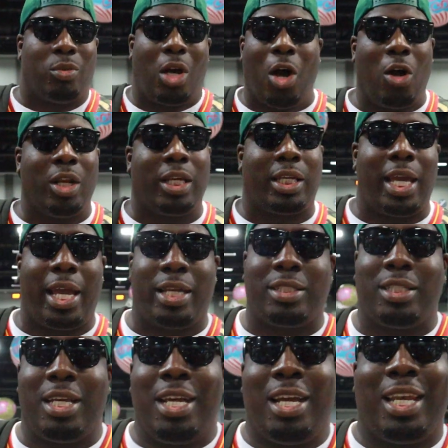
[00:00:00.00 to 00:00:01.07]
Roll it, kick.
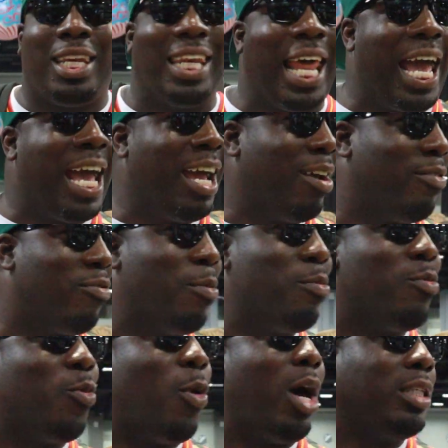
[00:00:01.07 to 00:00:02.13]
Hey, live.
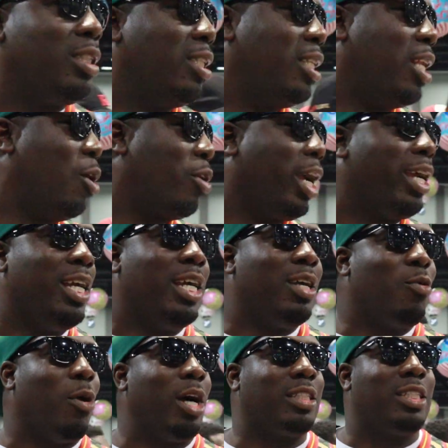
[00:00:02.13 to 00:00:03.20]
Washington, okay,
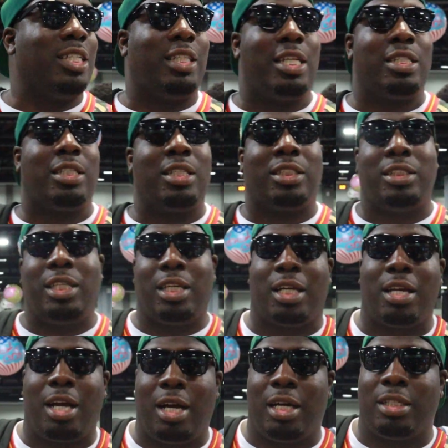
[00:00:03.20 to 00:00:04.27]
Washington D.C. Six, uh,
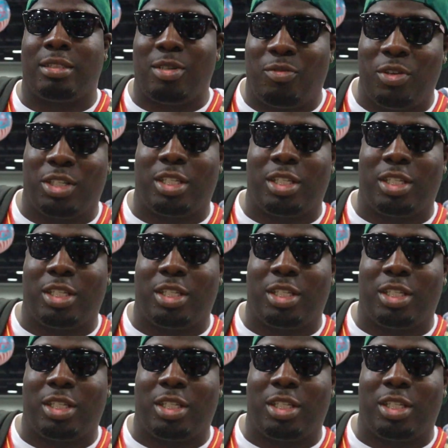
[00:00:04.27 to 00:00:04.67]
like I